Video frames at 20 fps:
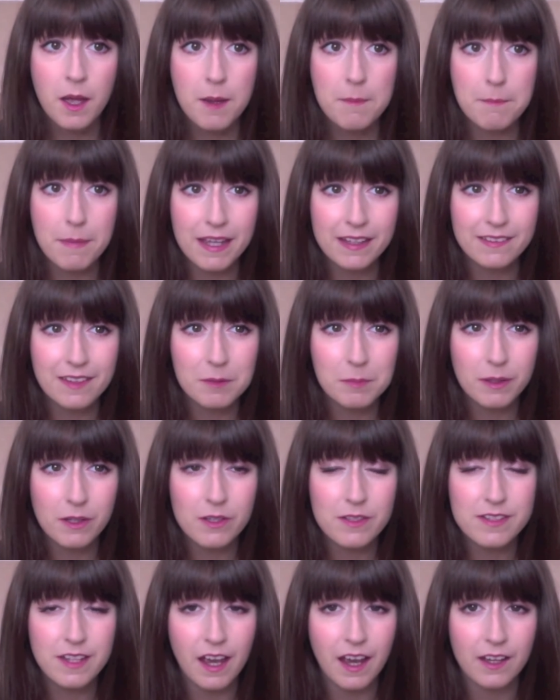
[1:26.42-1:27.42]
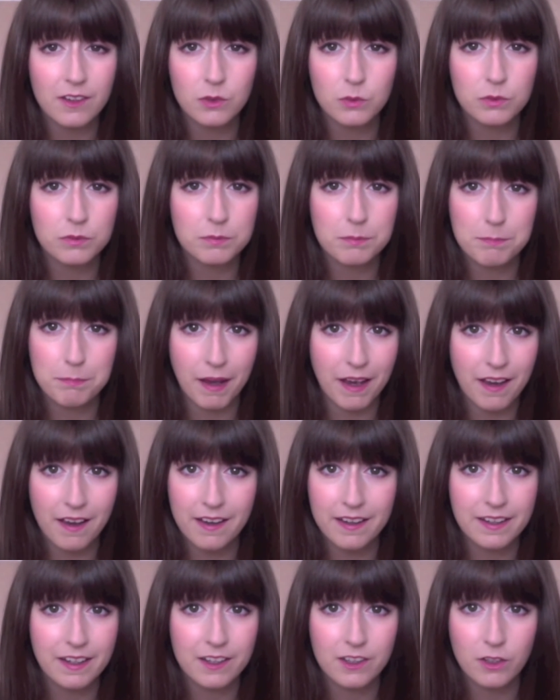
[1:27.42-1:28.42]
Mainly because I don't
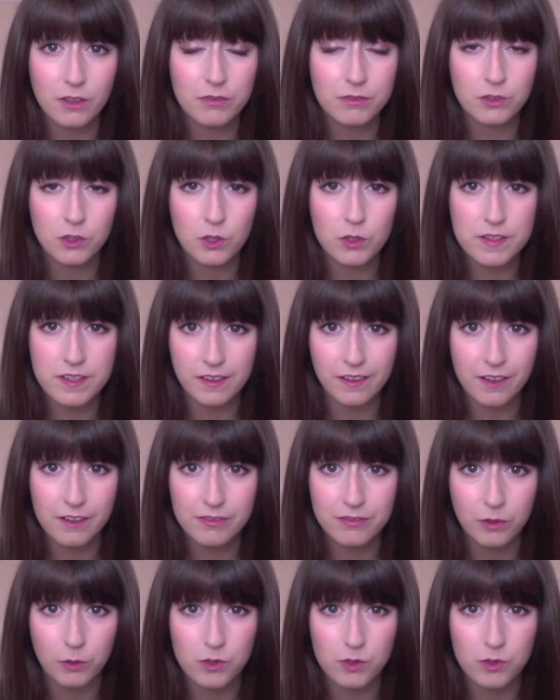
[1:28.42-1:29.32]
buy enough new stuff